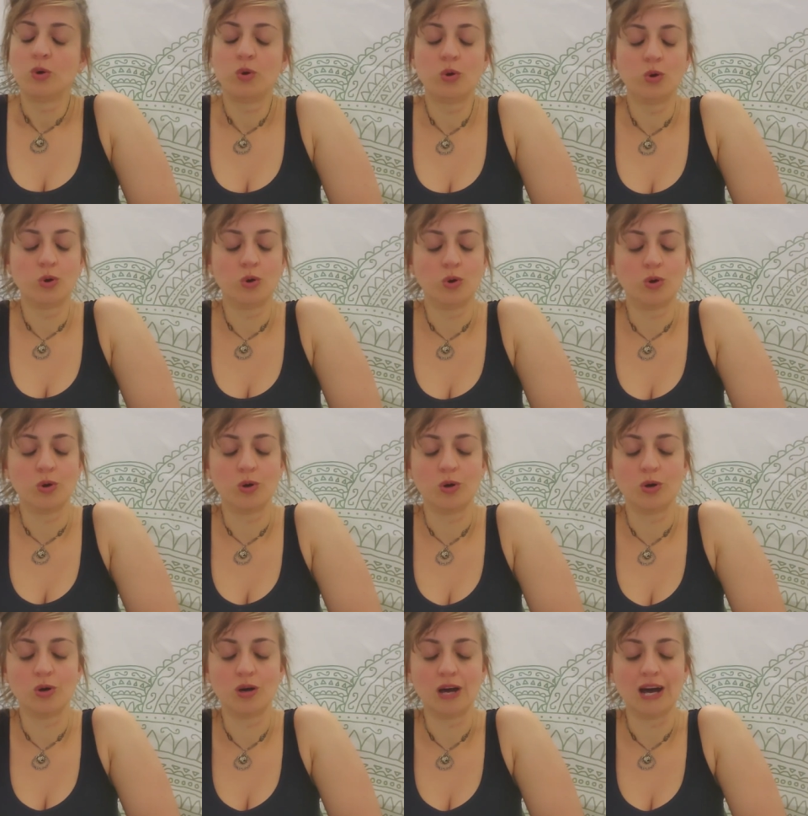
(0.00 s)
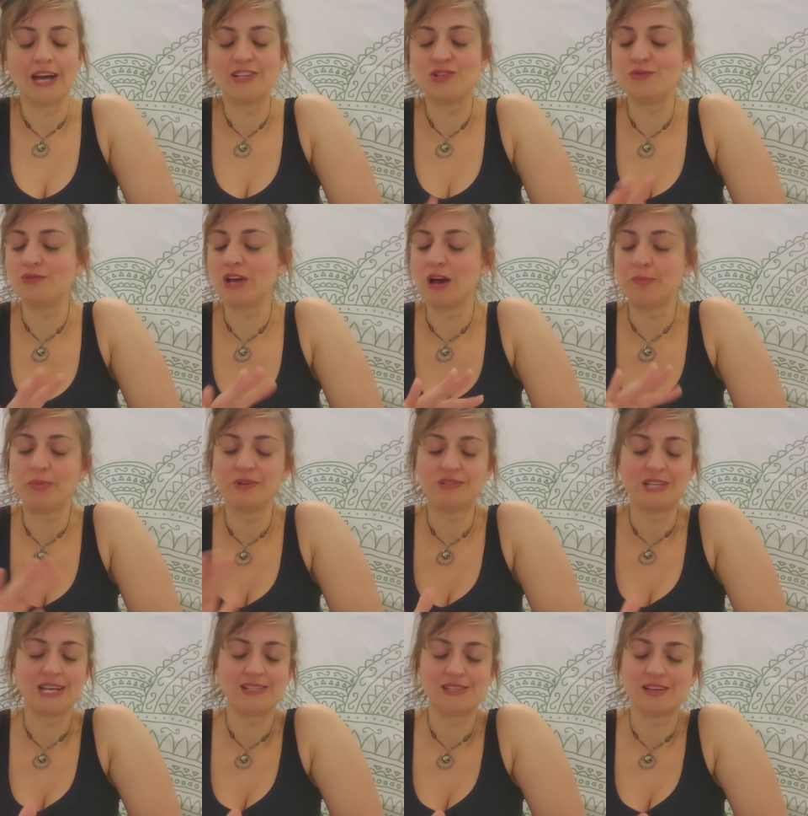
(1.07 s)
I do not put
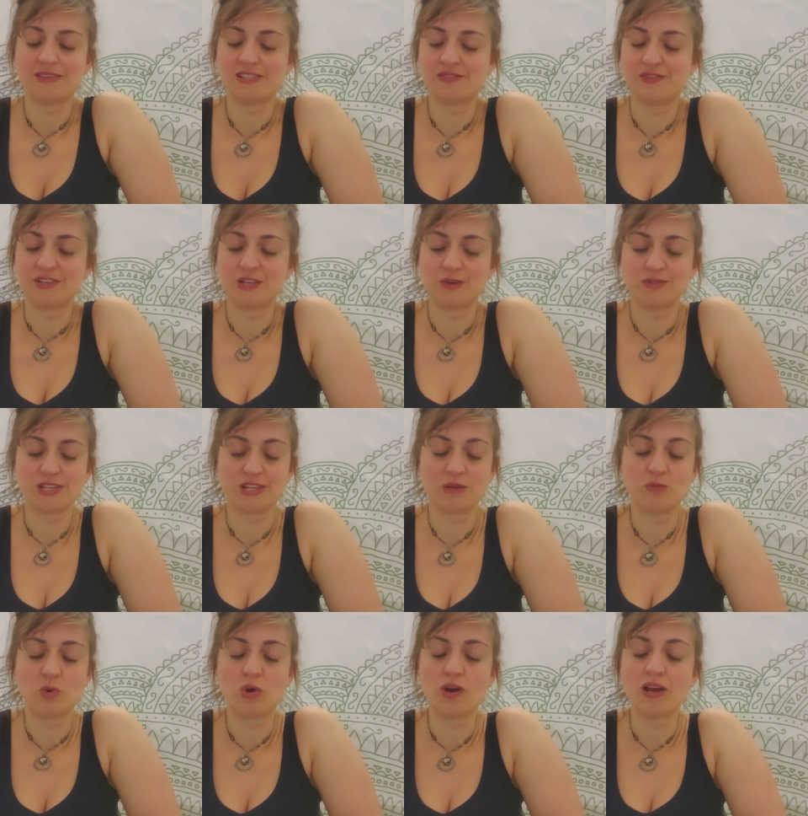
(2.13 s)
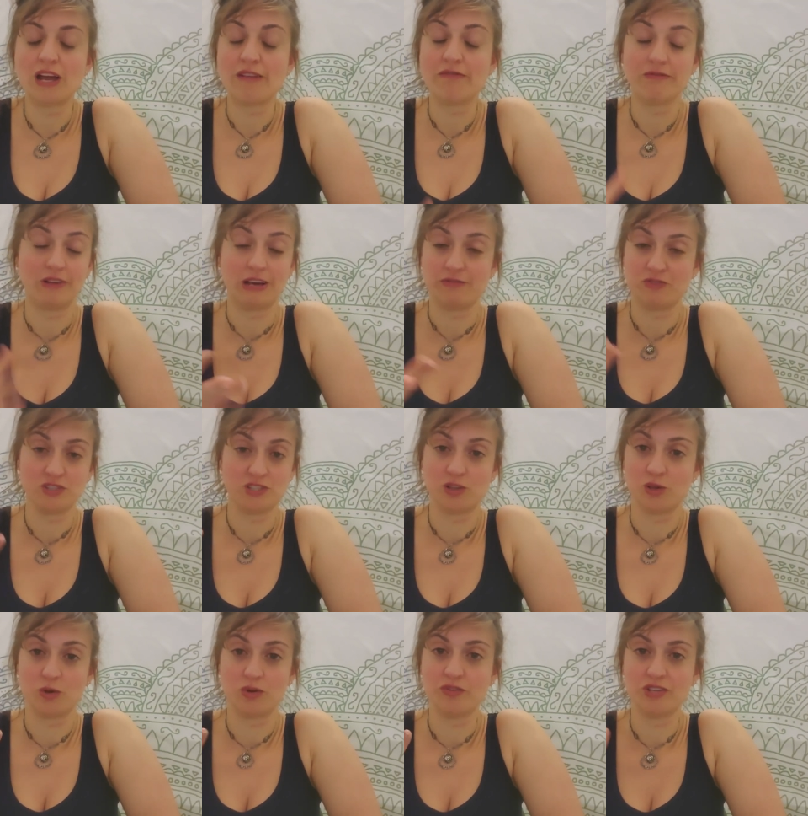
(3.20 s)
dates on these videos anymore. I've, I've just
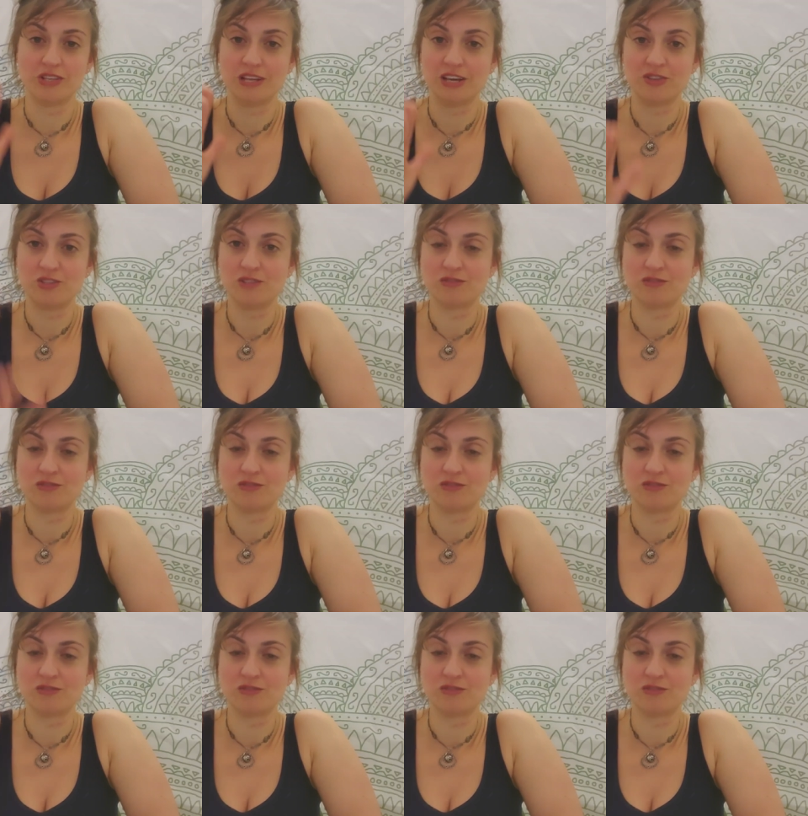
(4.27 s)
learned to not,